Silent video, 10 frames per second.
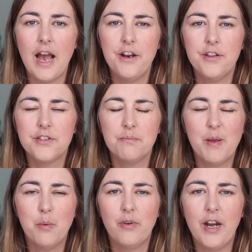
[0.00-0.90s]
I know that some
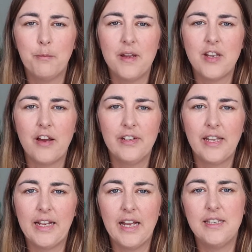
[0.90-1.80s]
people recommend having
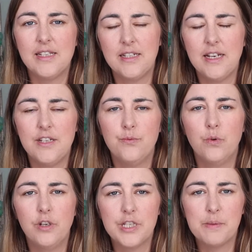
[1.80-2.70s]
like a designated
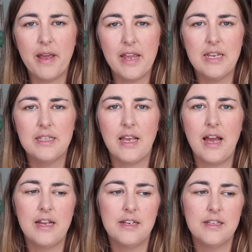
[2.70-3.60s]
workspace
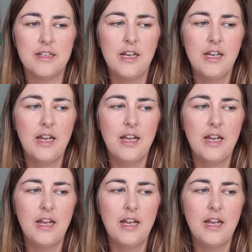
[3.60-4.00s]
and